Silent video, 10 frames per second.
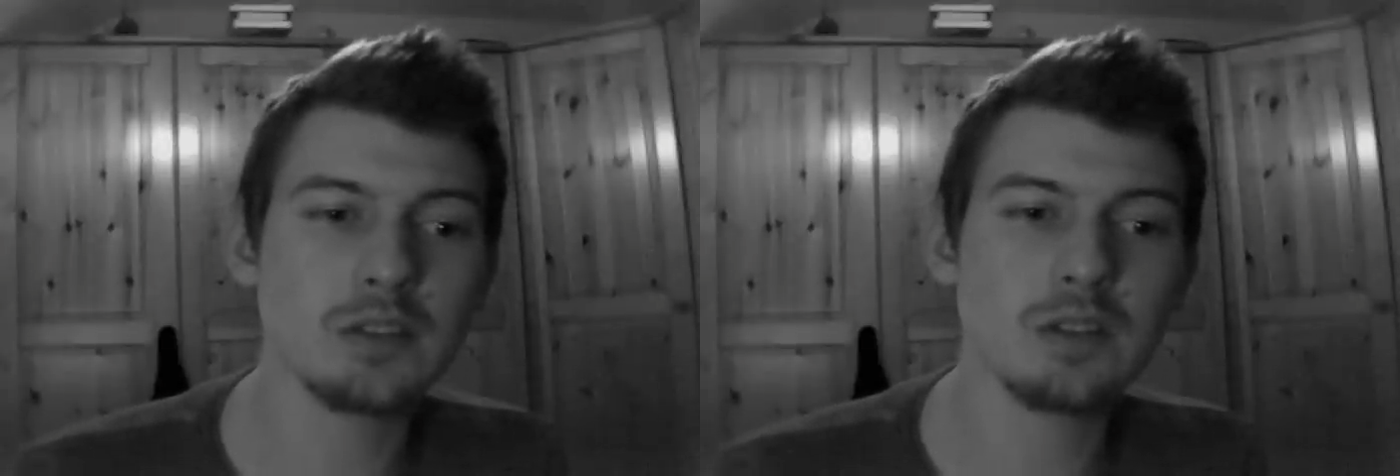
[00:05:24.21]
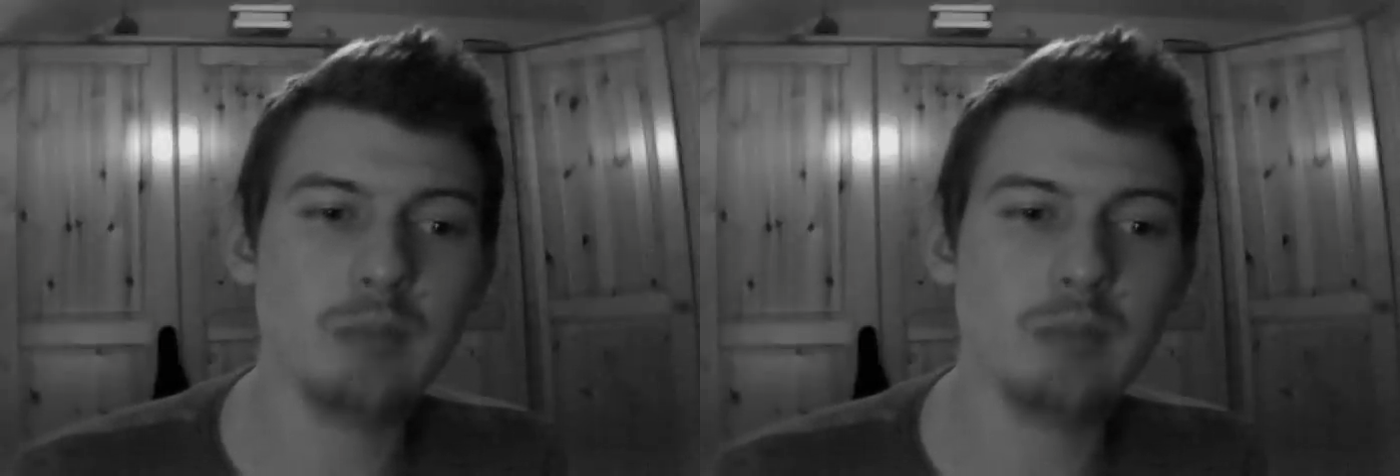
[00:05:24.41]

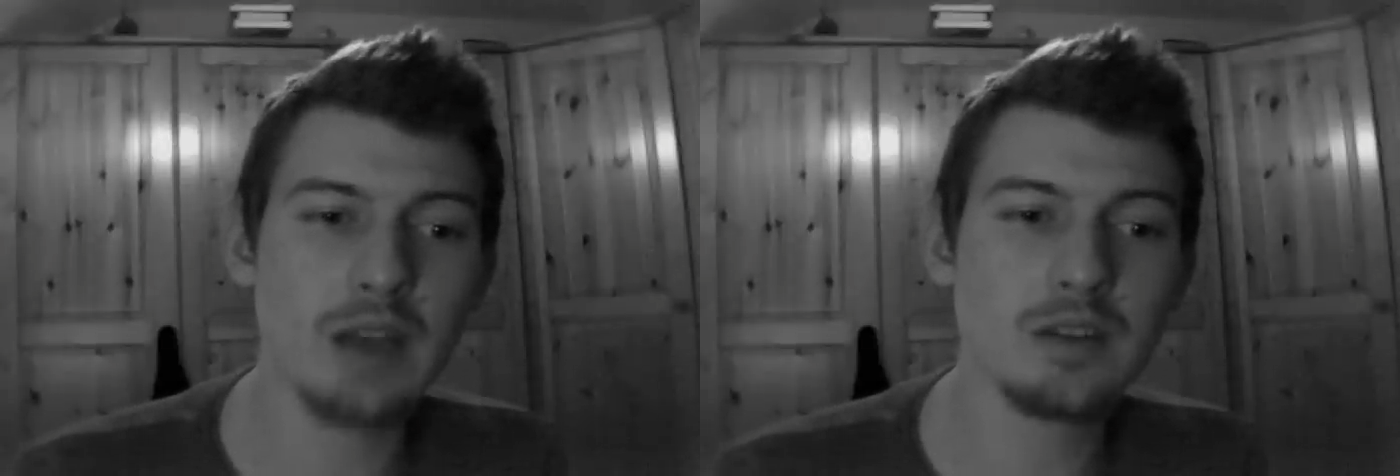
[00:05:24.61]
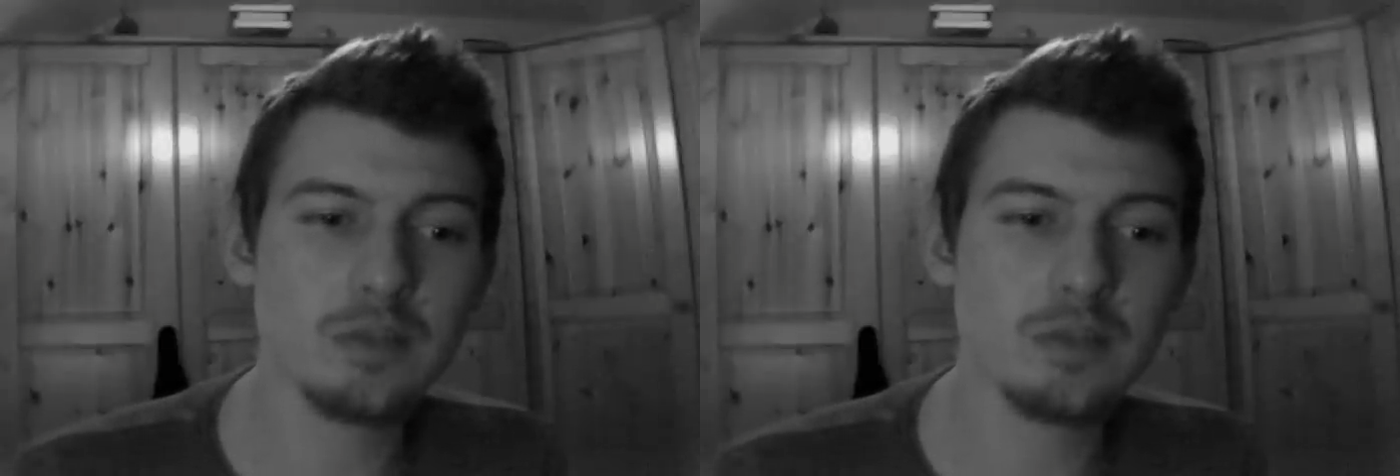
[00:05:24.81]
G-
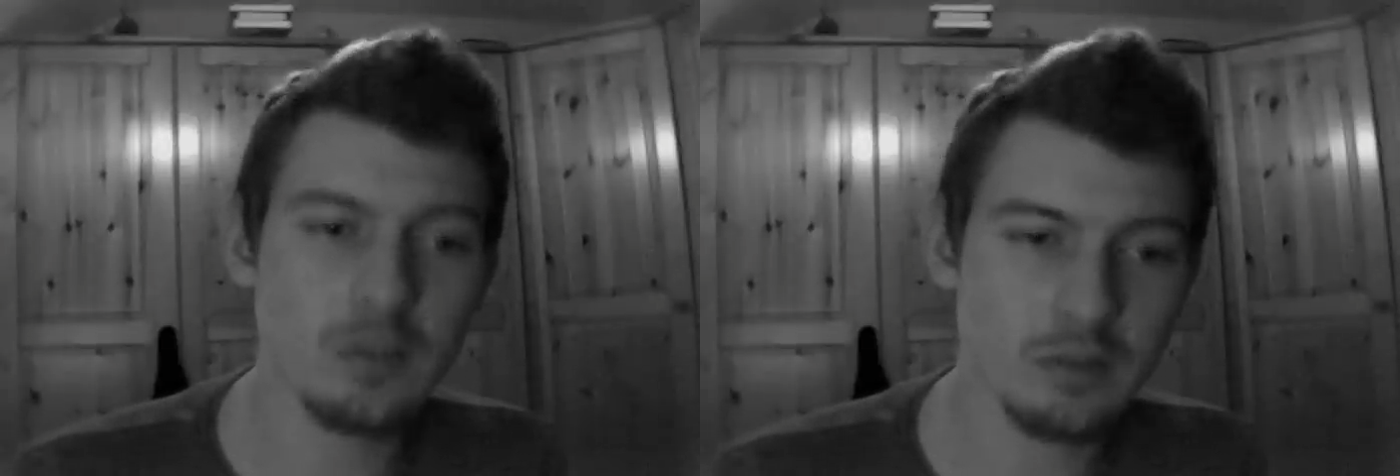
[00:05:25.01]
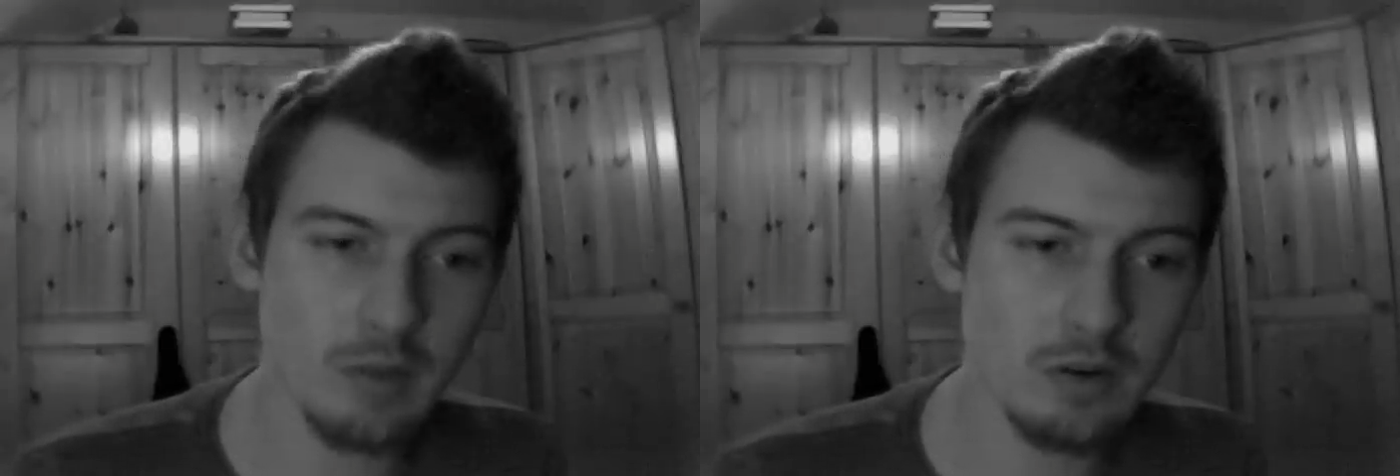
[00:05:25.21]
to
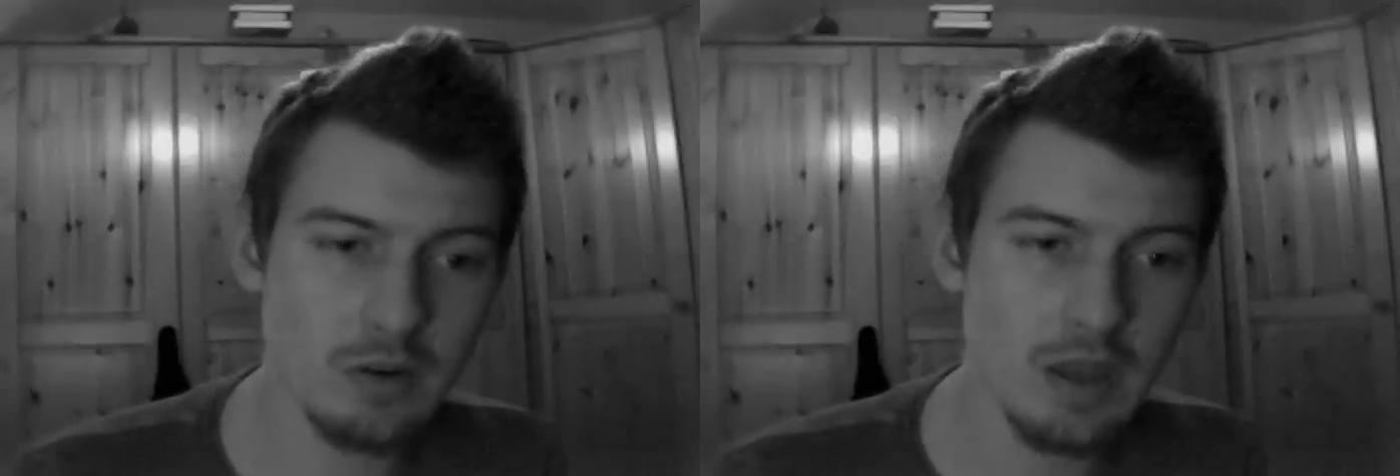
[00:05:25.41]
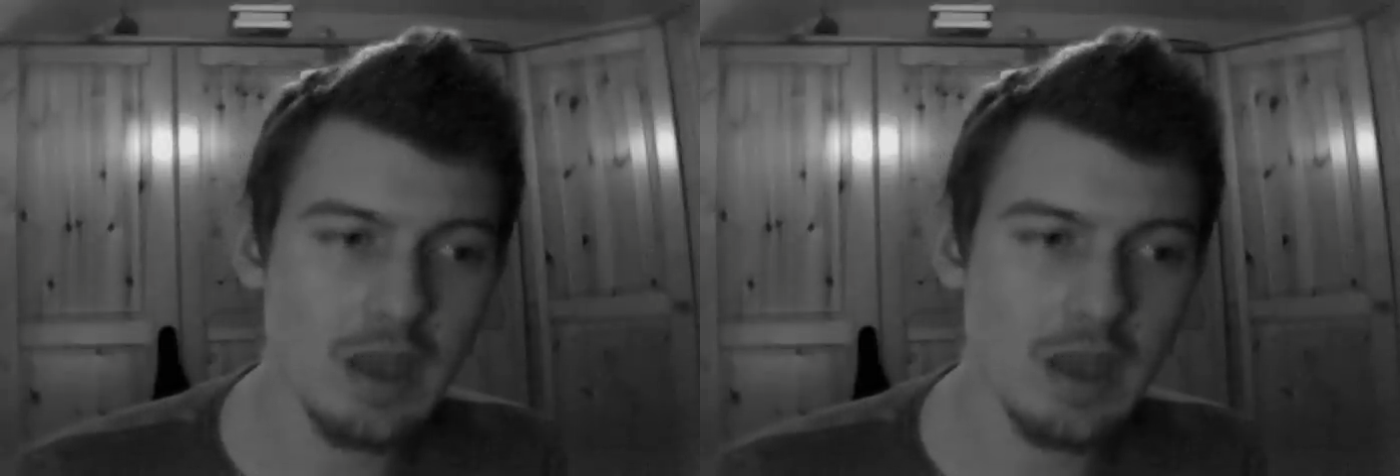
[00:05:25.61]
smoke
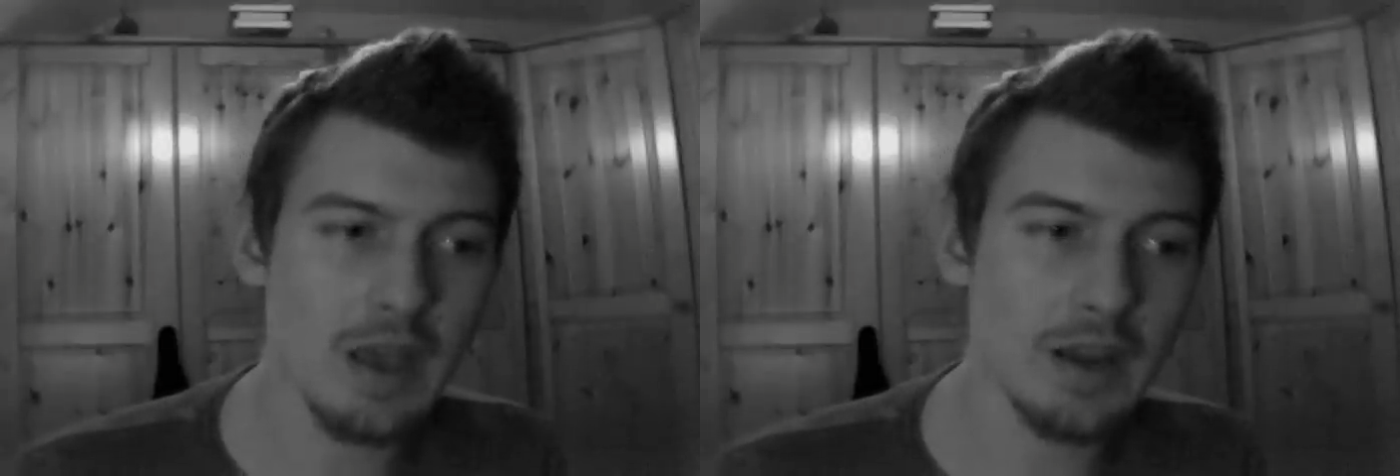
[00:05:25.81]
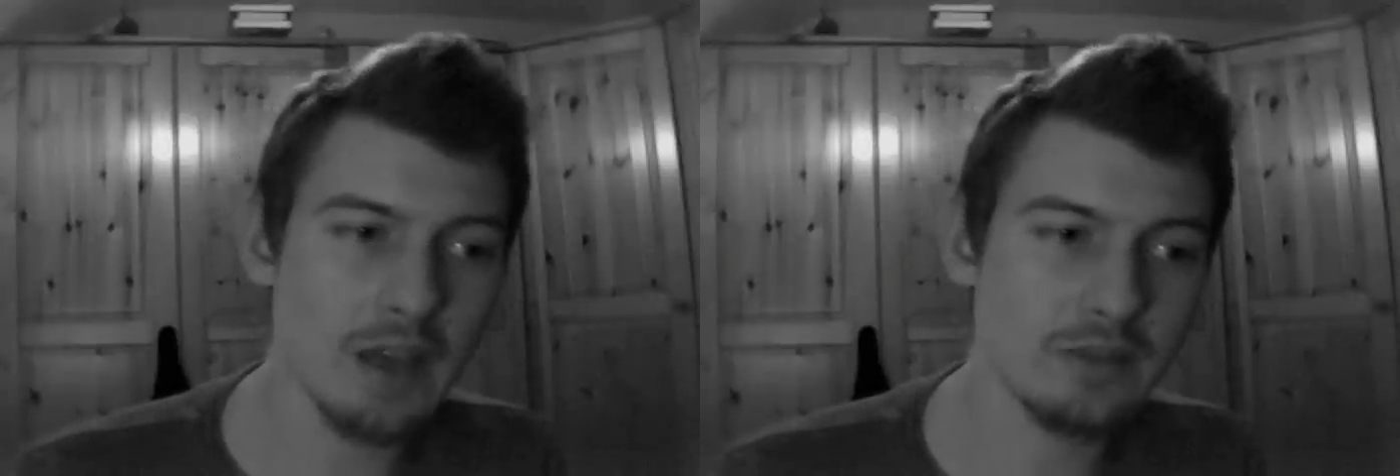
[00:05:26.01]

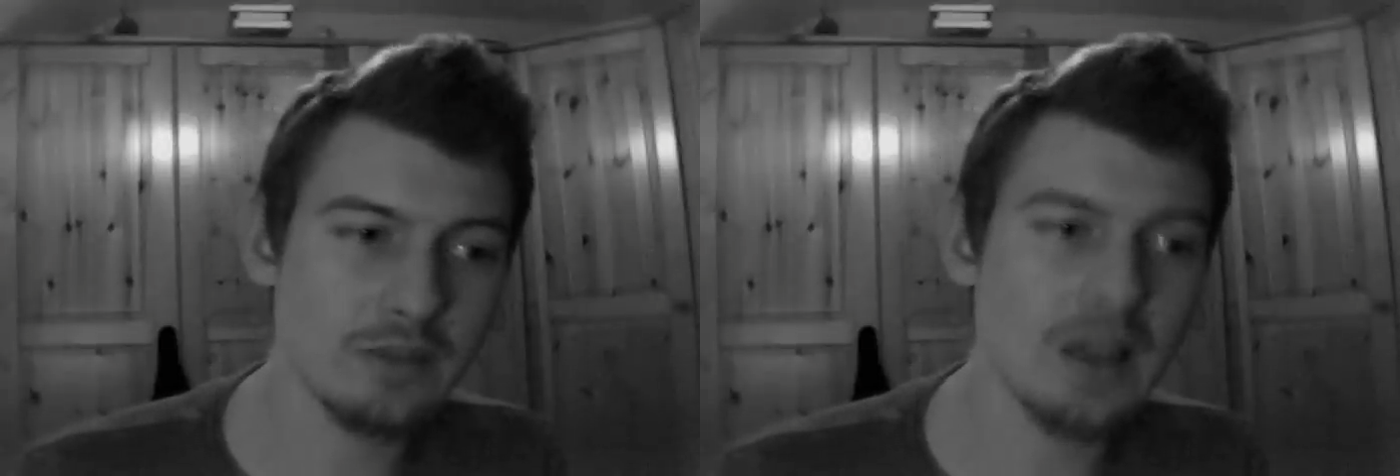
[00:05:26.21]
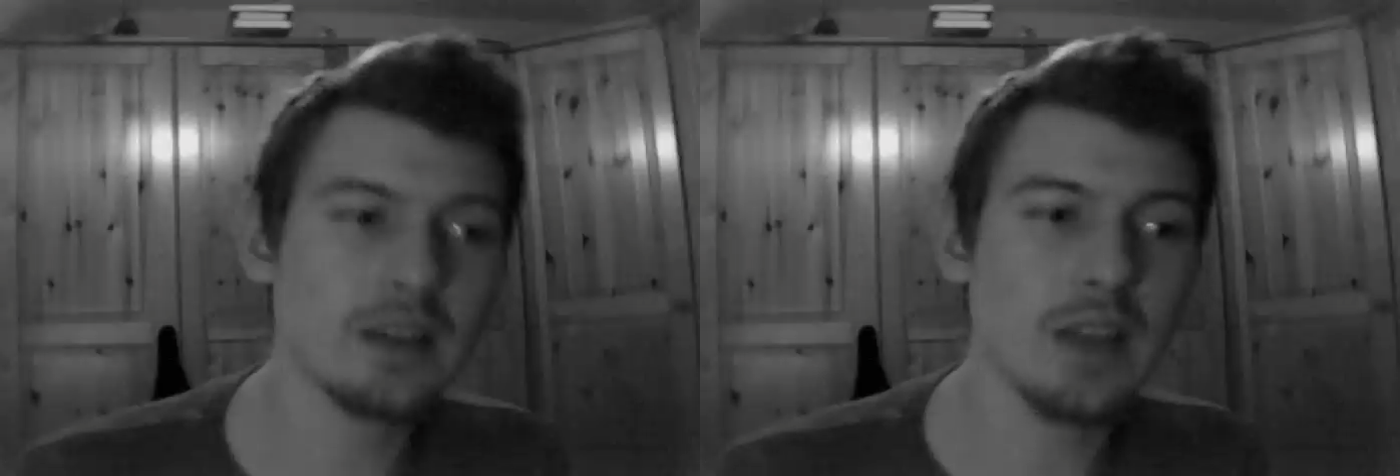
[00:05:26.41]
and have
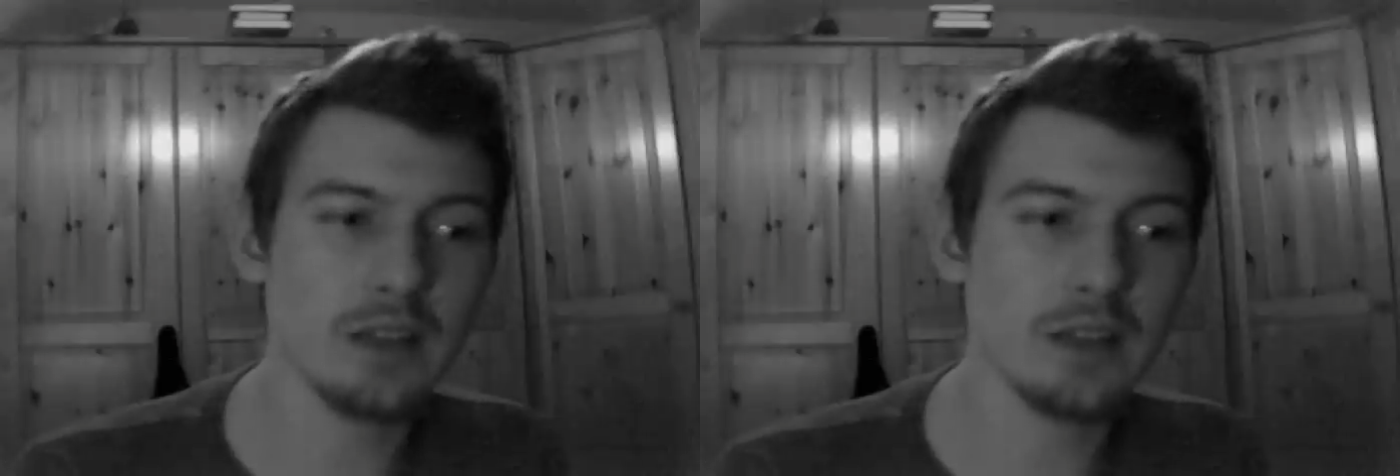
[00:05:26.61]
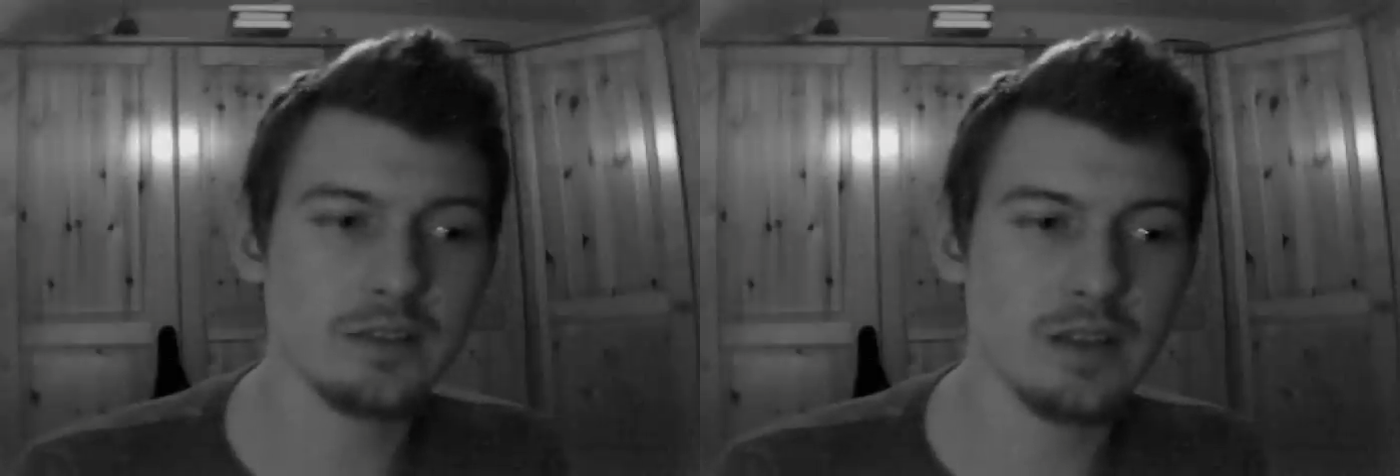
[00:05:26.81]
lung
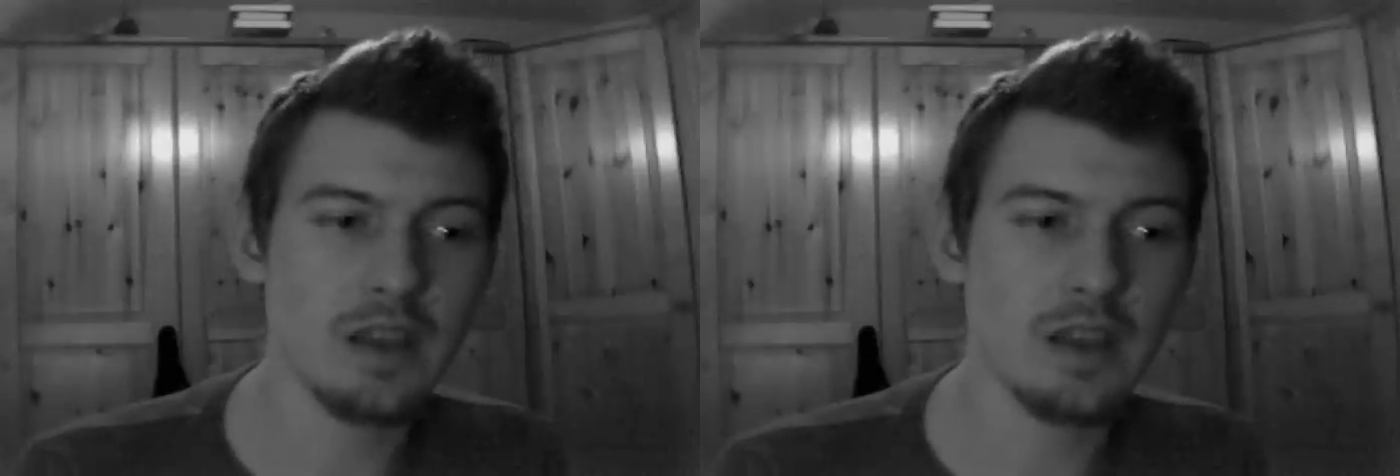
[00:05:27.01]
cancer.